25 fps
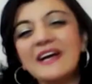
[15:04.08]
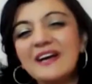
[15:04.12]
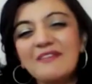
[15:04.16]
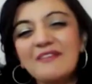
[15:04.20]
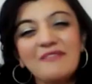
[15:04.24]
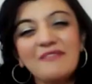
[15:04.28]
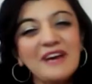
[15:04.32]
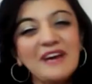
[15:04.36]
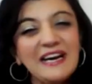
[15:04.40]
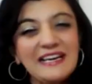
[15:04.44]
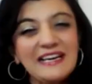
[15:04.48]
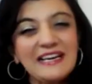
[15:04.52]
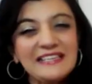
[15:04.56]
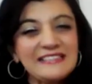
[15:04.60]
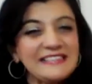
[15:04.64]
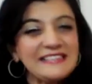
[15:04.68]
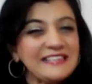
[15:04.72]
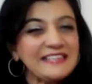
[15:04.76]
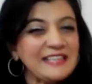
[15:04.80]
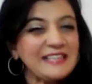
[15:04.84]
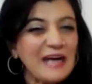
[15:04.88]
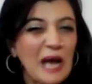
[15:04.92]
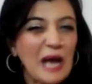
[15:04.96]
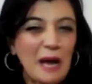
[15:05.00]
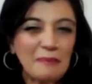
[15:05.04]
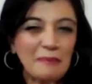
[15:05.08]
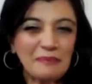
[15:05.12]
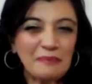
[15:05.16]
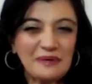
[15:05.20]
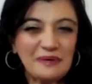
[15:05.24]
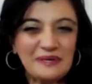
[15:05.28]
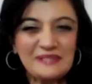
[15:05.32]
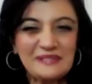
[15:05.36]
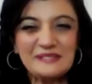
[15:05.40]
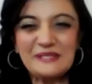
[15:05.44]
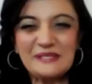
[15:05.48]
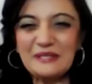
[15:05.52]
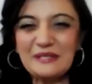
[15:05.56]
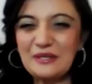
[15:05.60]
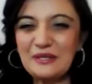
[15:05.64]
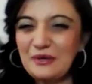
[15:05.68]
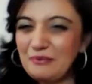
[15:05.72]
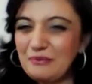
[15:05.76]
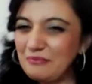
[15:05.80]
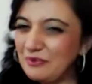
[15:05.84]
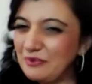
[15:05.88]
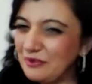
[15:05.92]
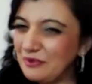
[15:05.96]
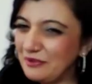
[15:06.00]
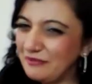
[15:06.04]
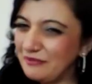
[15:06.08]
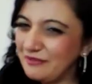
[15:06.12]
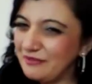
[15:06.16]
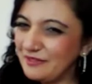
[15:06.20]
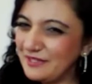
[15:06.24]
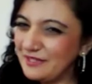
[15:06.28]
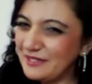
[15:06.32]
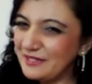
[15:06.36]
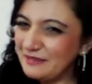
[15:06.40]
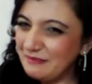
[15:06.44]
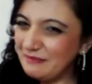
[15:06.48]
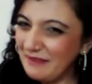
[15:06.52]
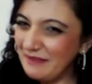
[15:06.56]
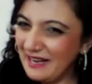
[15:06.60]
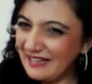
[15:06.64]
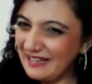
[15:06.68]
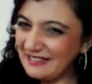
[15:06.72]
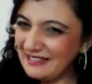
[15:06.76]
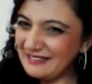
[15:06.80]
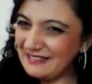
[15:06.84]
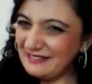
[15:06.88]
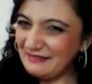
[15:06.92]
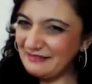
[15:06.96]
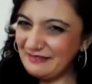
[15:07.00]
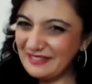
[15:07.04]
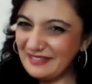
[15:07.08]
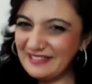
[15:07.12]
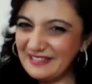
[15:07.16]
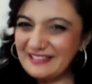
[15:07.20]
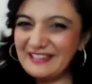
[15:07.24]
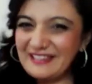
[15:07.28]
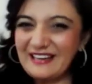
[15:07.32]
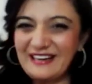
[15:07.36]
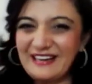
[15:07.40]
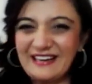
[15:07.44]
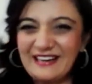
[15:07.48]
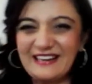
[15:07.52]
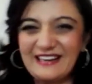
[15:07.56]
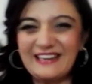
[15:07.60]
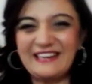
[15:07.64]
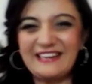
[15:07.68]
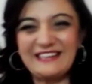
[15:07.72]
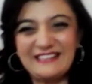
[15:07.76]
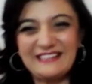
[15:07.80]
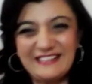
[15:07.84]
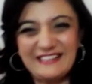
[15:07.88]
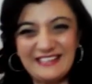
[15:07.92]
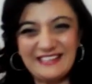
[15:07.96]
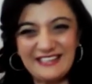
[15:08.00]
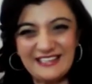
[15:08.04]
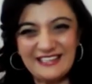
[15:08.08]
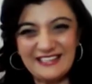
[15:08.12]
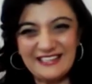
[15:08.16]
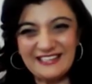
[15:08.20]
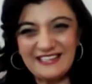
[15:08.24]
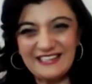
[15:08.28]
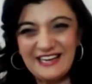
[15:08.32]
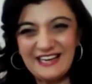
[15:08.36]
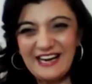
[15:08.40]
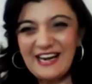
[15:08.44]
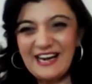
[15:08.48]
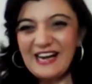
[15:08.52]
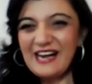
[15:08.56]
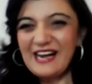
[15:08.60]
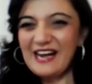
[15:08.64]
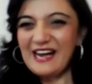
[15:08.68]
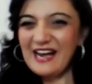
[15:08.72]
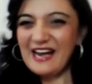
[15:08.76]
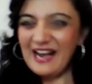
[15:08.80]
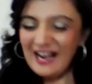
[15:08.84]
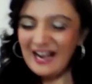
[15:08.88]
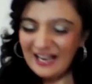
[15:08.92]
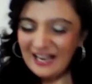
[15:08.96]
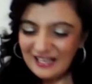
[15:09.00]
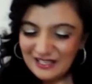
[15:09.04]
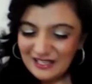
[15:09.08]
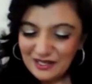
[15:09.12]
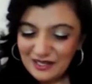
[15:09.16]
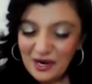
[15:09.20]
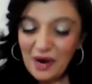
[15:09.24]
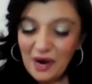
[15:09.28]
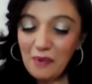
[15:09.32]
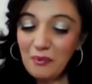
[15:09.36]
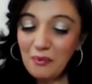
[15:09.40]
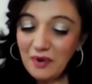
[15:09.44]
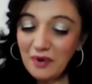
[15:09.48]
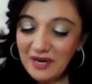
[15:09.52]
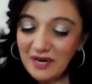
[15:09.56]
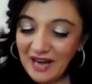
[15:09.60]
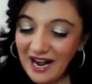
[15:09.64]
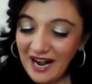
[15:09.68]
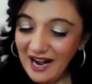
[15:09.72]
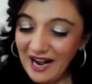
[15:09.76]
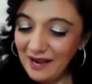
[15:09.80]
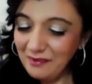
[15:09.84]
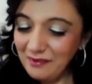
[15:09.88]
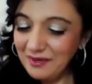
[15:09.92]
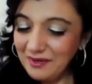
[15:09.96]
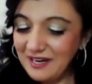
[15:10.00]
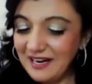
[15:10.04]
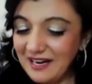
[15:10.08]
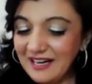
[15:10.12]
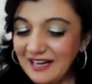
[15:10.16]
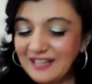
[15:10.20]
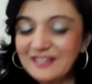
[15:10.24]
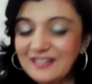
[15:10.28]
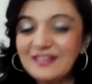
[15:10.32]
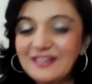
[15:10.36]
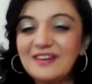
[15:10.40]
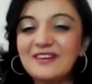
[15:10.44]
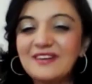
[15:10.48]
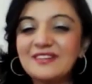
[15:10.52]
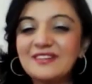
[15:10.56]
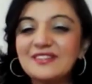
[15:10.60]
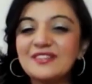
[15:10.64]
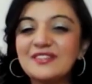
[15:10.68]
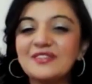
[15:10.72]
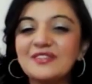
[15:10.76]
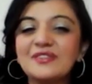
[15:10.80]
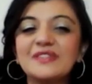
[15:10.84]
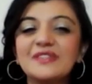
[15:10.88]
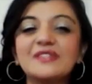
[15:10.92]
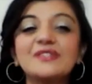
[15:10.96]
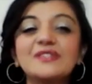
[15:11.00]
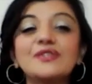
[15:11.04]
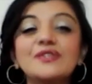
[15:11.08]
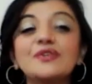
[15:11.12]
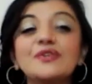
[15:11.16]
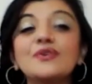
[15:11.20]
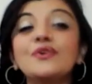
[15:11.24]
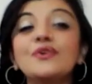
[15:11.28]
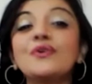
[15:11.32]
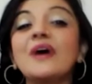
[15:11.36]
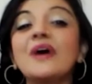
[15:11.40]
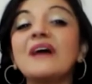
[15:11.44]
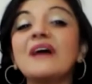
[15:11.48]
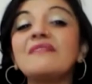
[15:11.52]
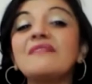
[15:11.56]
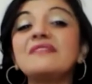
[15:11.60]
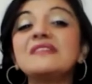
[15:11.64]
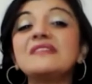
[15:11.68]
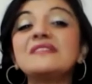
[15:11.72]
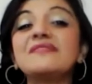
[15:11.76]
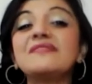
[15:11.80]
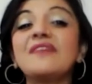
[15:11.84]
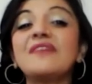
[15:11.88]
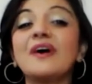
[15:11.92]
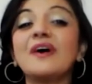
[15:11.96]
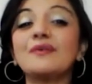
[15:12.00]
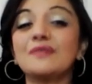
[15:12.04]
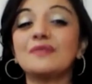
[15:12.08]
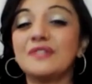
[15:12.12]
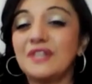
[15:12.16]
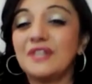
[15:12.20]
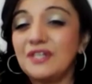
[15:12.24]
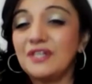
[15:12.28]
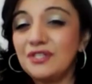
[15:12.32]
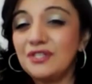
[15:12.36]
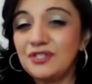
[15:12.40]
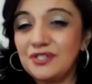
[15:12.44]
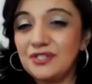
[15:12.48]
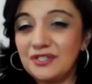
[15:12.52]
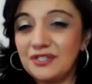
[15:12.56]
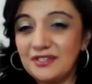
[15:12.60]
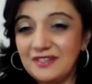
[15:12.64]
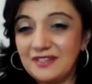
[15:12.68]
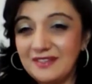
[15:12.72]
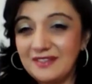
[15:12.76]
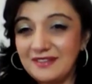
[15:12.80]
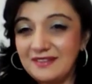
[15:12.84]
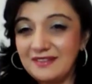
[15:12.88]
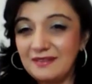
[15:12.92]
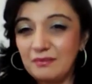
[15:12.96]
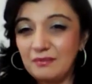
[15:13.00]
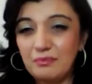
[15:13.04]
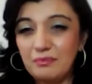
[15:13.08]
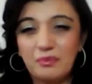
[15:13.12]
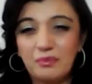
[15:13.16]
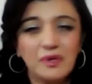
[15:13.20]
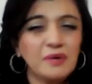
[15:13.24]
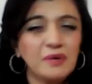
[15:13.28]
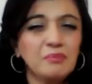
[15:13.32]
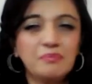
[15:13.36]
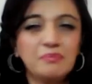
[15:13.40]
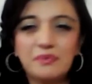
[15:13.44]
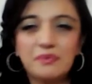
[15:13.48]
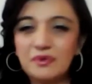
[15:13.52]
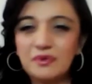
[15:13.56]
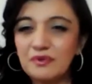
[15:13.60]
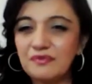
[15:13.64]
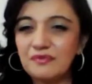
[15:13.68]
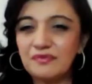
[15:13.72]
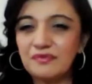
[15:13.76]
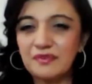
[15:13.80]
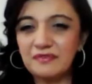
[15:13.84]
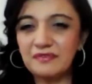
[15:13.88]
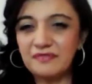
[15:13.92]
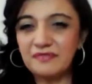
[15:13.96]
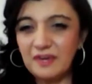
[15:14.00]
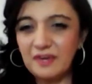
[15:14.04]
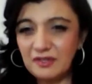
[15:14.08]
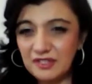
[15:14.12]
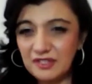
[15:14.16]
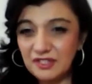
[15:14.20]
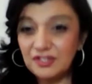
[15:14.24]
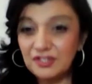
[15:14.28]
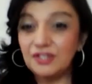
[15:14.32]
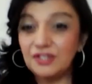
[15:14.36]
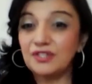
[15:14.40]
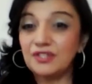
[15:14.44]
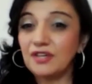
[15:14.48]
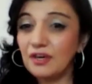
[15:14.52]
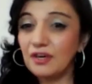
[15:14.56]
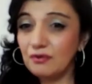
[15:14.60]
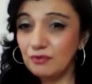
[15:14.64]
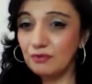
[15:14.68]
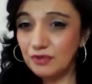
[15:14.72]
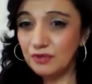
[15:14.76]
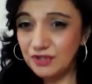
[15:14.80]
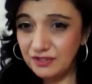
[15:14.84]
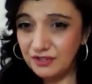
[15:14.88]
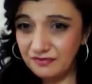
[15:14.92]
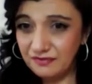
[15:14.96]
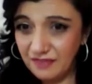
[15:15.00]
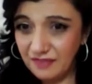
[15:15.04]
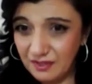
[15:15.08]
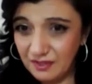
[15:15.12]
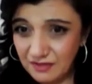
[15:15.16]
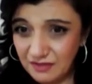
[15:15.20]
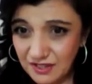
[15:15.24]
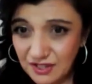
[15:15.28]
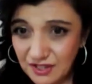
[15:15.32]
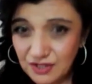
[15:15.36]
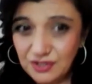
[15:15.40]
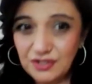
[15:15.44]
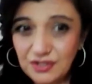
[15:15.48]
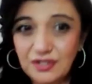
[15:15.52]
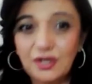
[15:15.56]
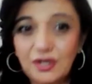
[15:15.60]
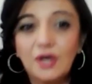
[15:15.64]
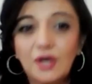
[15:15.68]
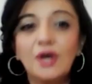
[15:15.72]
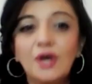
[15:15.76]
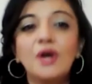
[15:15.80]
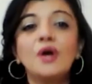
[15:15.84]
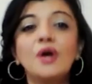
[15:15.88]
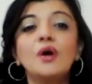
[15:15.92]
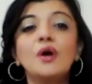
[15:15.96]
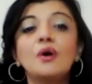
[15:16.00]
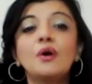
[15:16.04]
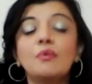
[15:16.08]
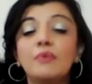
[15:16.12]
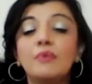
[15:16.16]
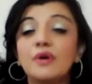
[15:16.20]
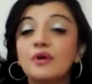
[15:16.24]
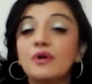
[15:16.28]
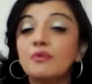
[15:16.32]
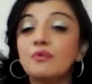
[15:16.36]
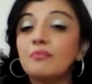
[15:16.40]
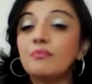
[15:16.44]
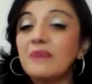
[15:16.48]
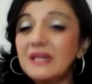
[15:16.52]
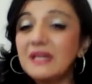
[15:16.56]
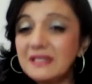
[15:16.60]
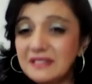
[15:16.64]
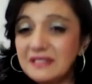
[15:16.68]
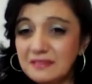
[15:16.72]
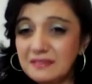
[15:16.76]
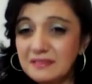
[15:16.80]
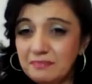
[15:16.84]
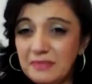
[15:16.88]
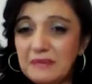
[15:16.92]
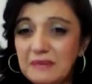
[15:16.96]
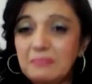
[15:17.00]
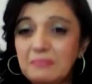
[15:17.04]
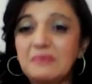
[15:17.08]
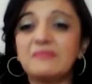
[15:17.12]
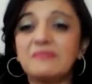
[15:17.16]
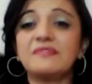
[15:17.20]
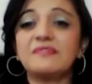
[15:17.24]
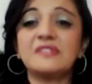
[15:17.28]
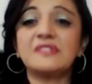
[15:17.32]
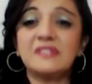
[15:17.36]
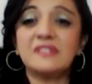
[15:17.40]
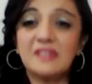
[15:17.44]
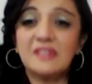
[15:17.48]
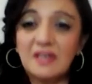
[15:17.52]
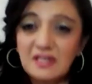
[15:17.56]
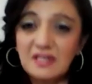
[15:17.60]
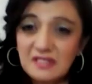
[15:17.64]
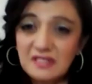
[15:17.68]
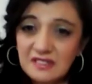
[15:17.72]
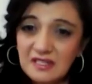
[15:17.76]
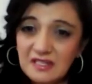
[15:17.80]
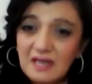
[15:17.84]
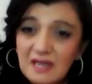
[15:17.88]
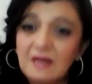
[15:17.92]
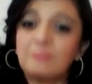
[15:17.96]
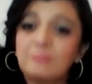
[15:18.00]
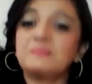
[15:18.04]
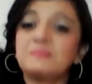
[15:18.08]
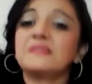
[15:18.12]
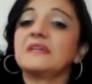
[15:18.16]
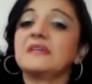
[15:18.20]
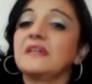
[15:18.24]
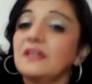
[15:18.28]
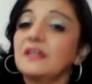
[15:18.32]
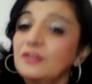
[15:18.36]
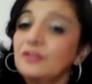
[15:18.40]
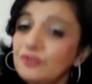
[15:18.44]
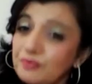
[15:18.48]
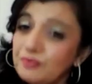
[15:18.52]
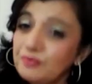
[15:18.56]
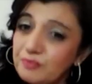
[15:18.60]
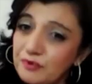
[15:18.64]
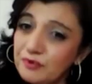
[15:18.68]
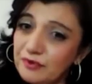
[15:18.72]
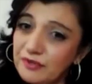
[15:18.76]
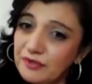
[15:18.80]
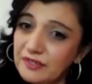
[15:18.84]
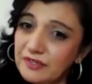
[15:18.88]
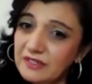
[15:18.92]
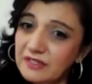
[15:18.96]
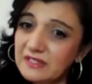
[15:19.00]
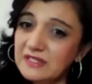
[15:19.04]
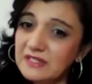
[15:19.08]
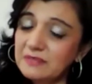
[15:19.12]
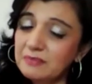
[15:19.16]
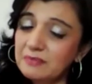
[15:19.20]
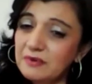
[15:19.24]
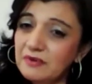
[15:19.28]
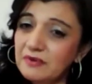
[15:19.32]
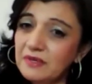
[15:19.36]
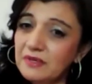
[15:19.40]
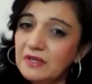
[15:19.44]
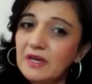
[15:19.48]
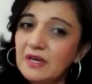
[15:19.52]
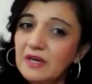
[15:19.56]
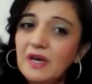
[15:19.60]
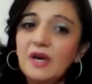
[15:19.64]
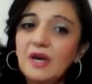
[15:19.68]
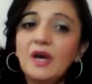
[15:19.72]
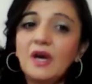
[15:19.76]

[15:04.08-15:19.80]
can really see the happiness in your beautiful smile, Tabitha, indeed. And what I would like to ask you is, you have this foundation, What a beautiful foundation, the Karoche Foundation, where you mentor people for startups and entrepreneurial spirit.